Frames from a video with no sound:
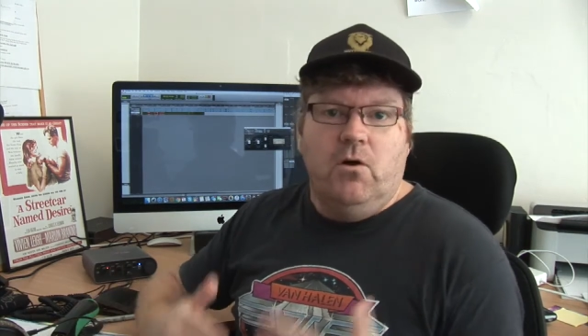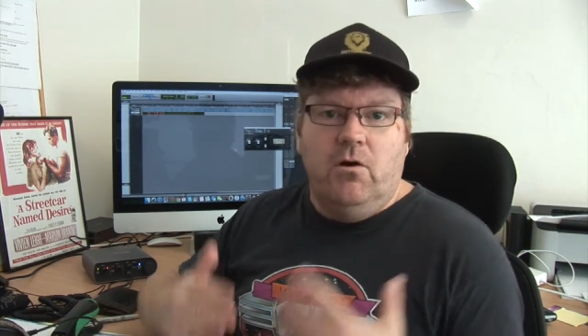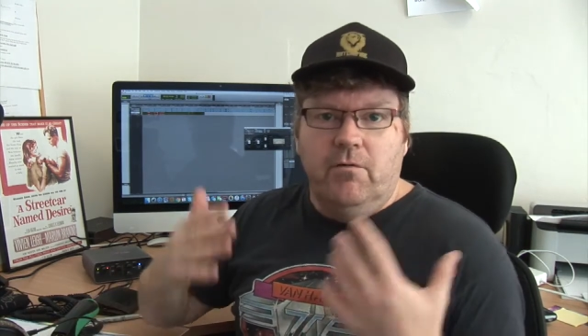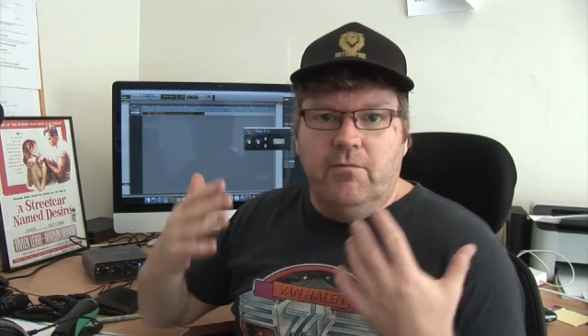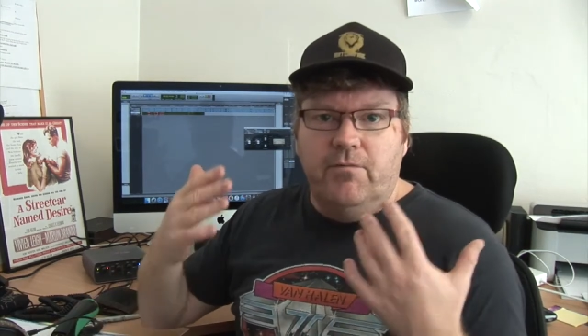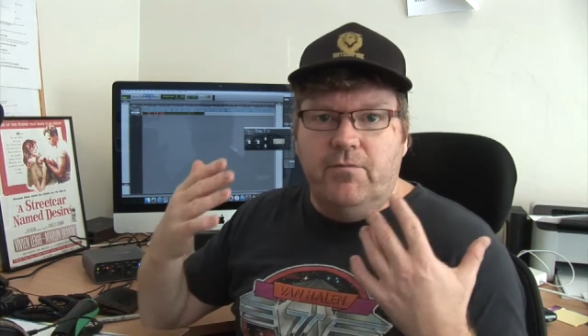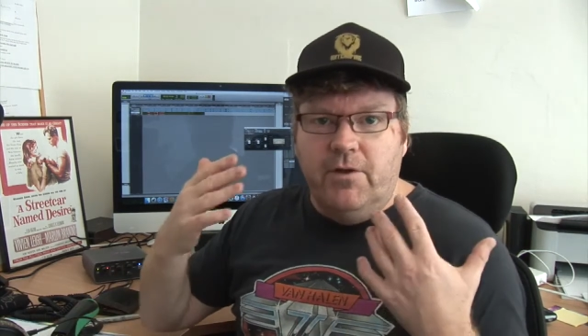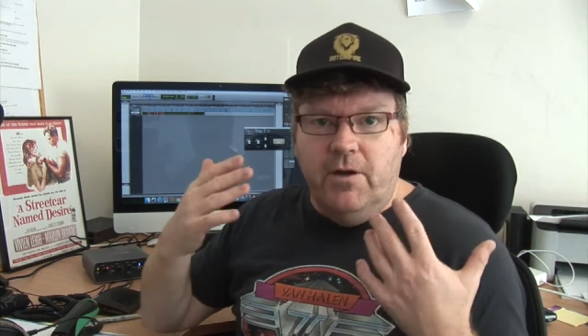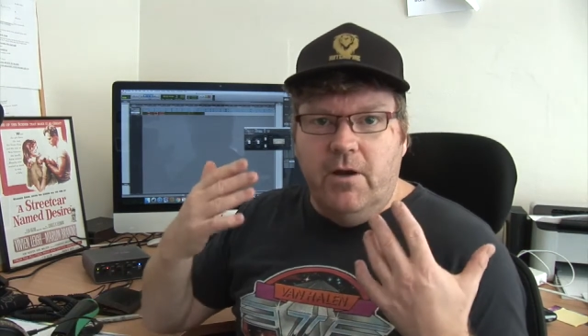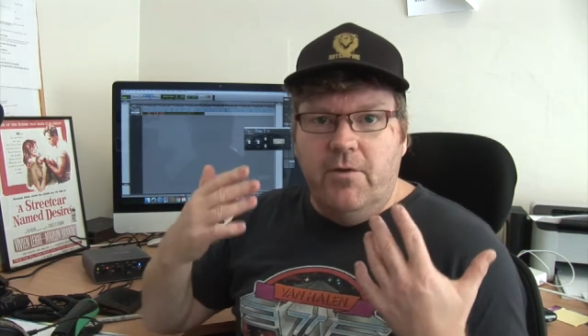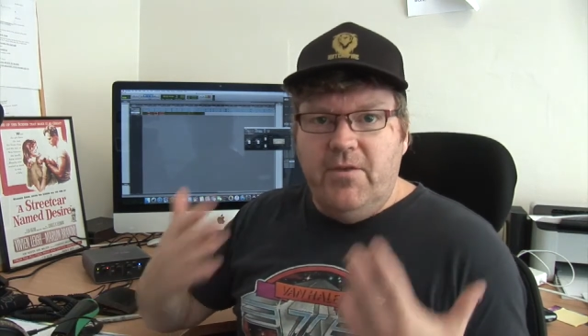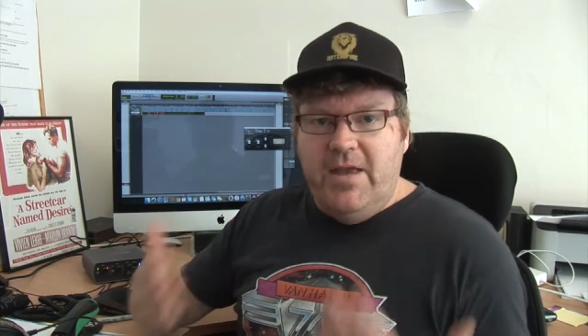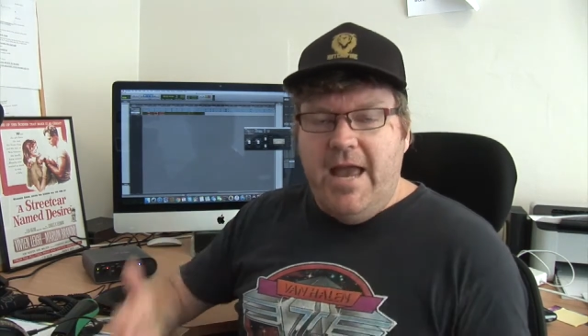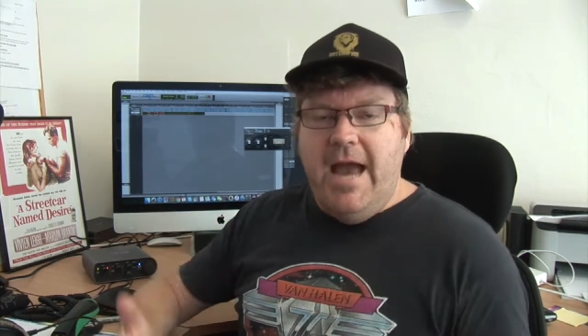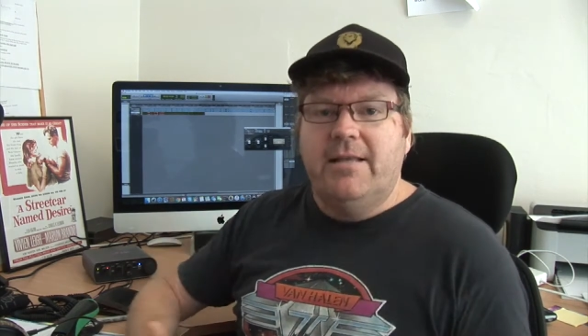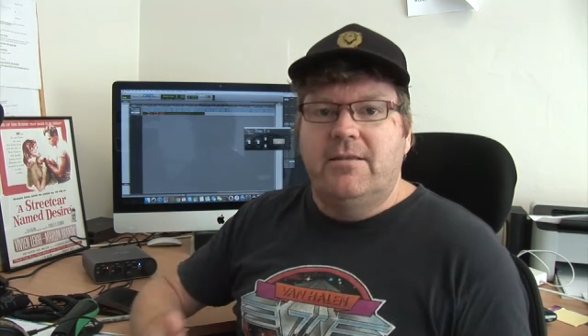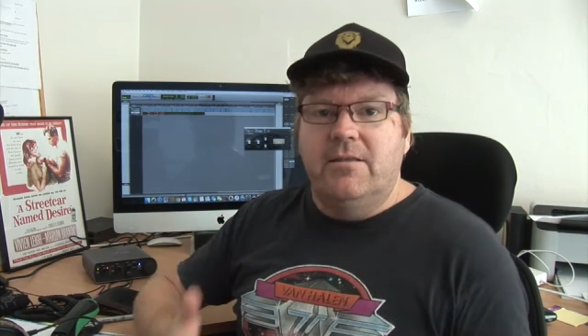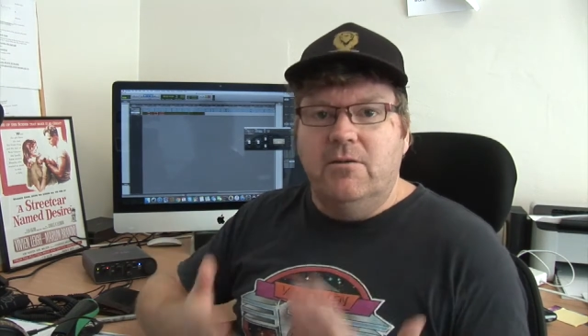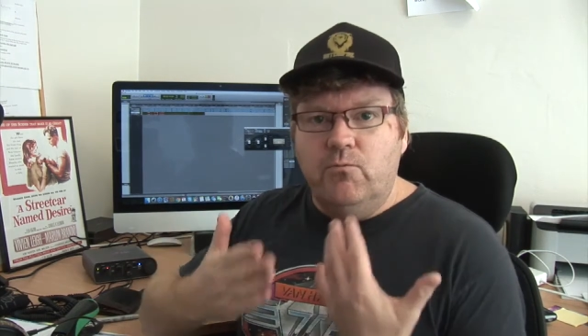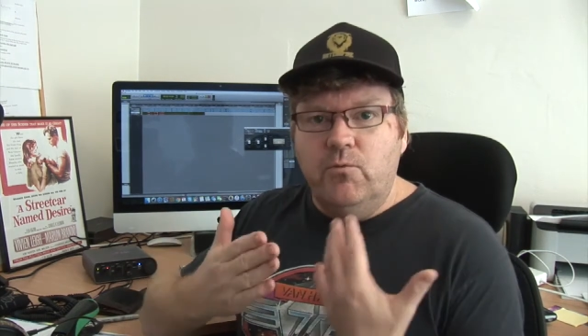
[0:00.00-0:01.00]
of
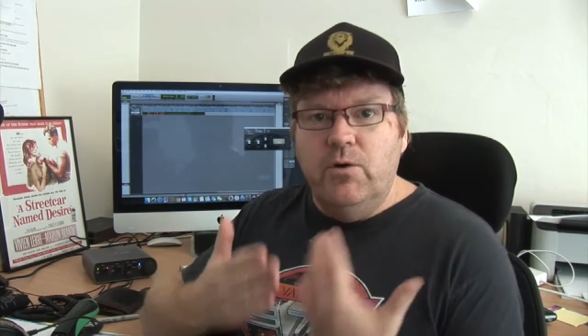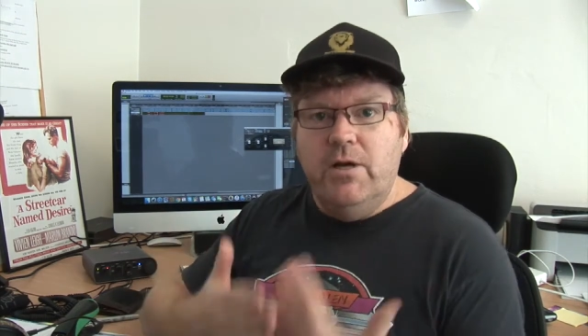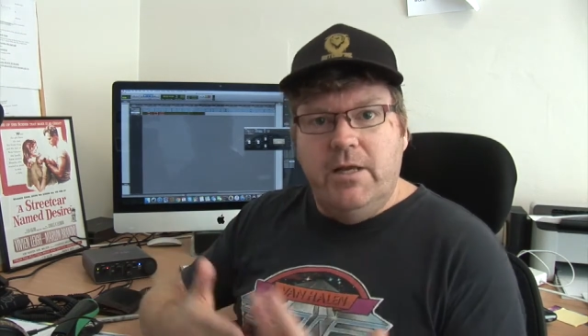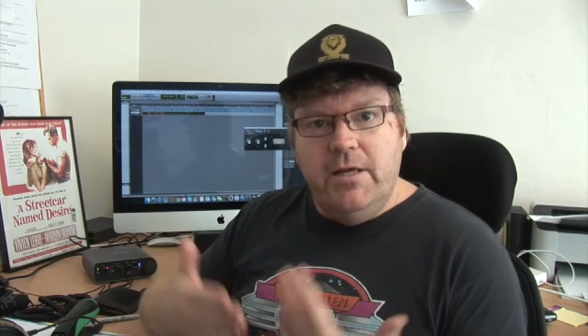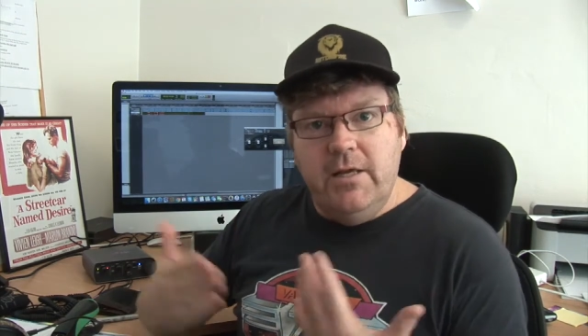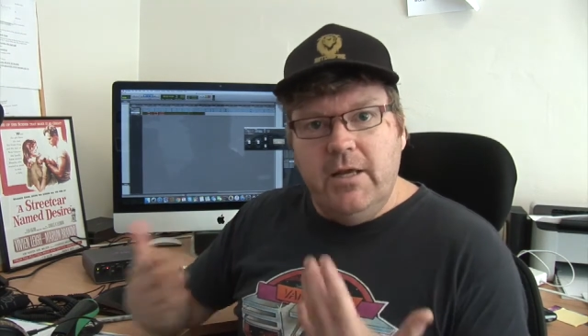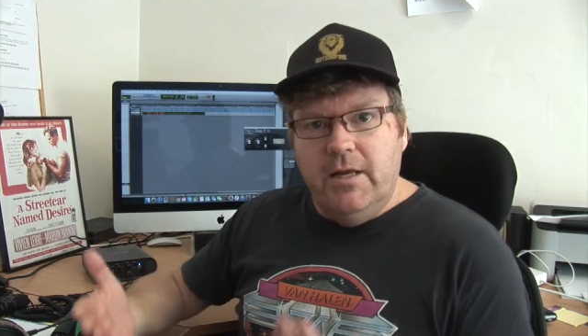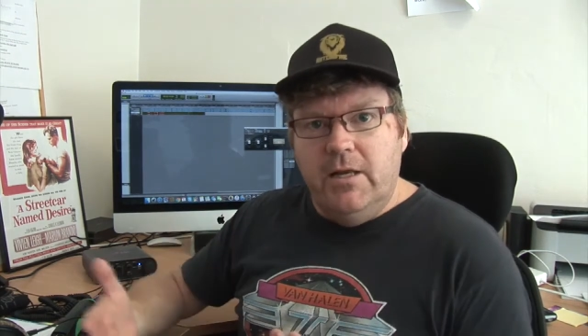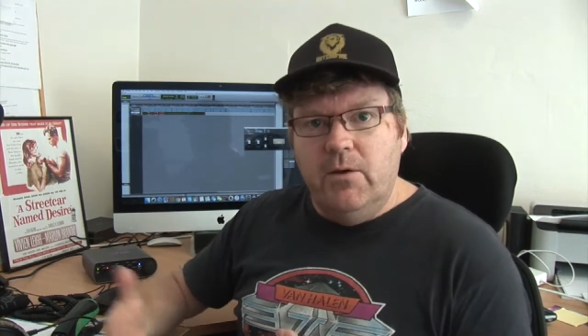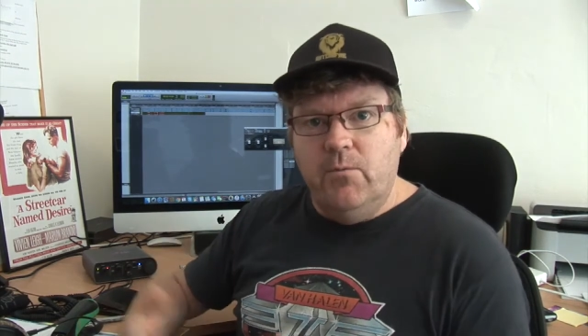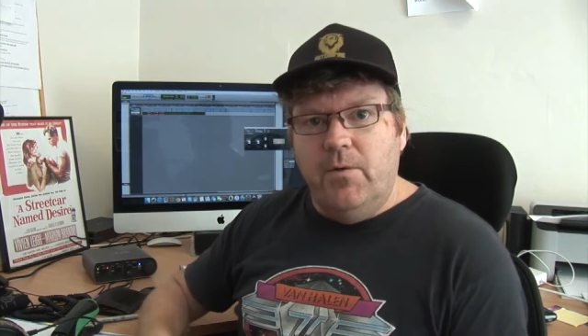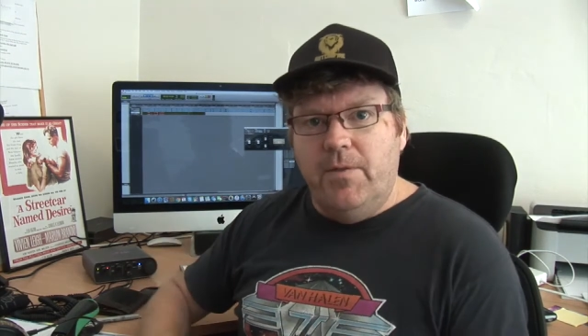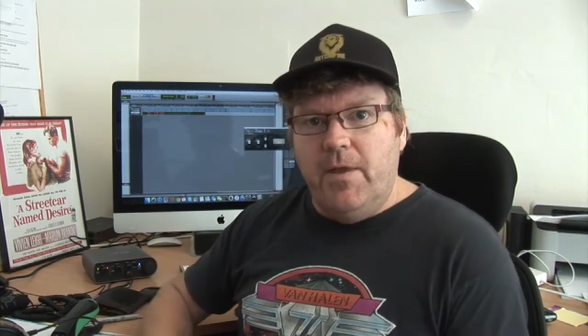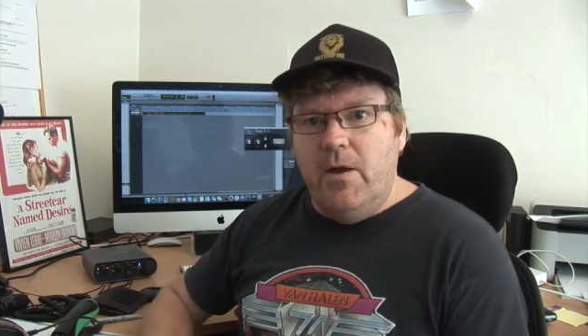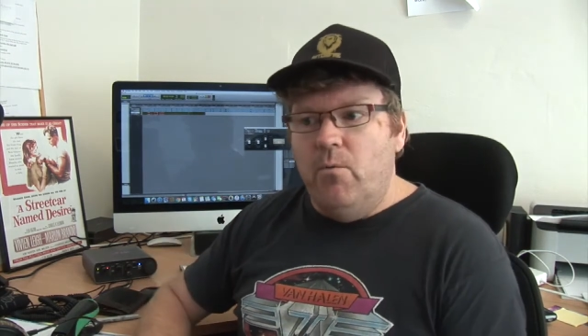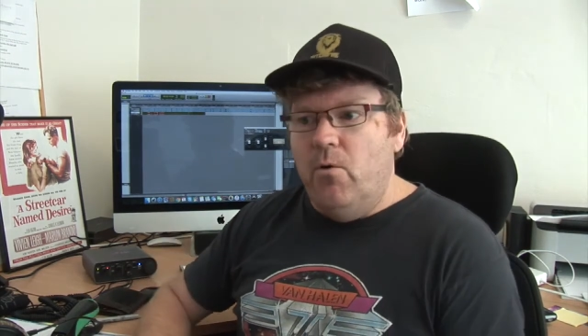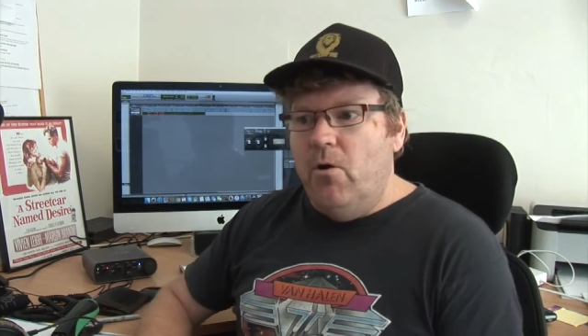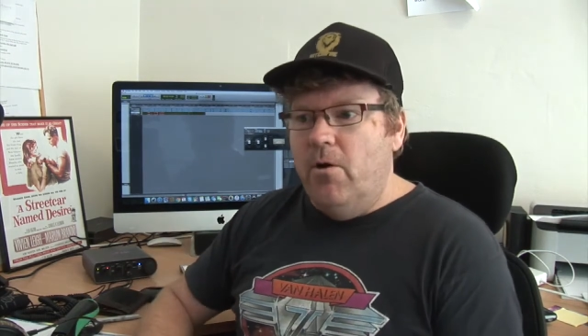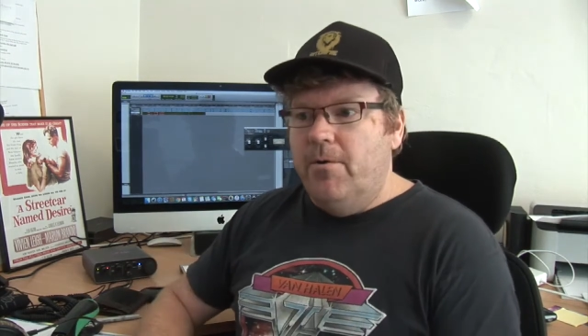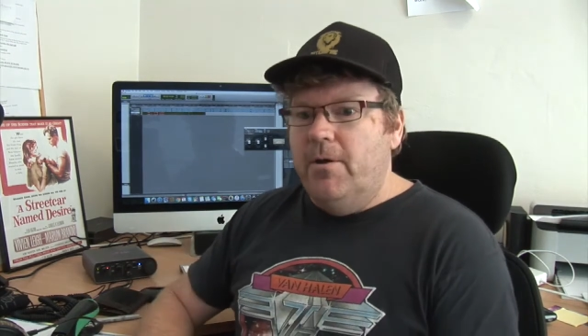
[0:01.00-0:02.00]
the actor really getting what
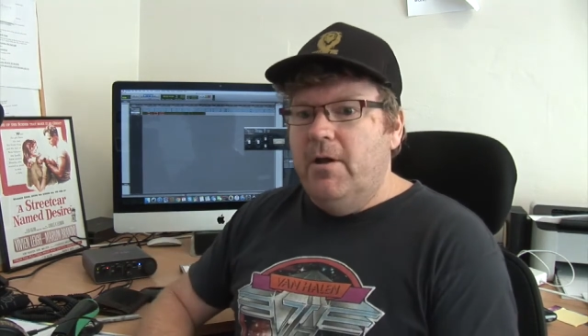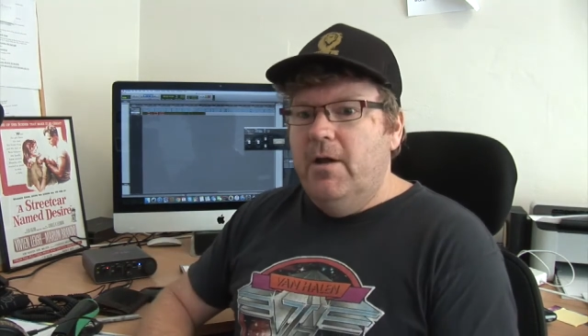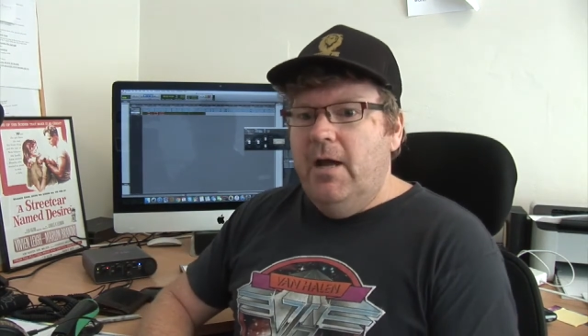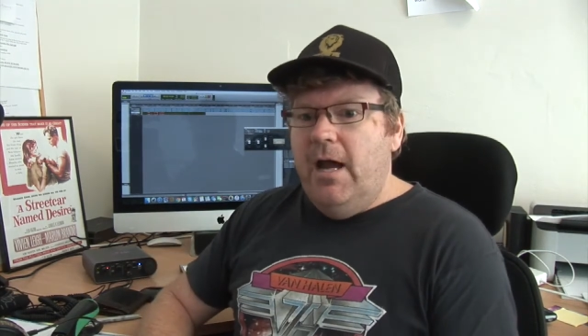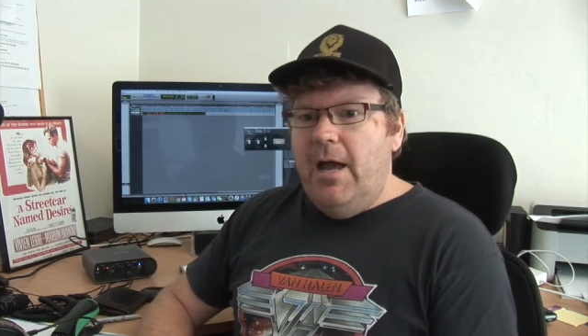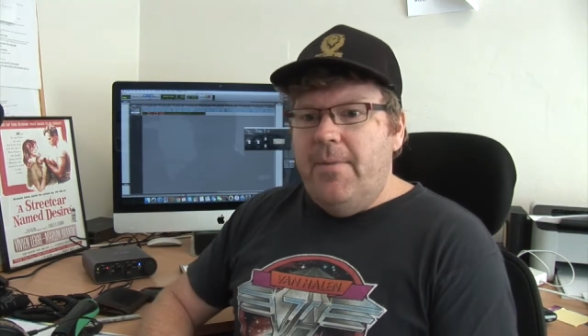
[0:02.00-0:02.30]
they want,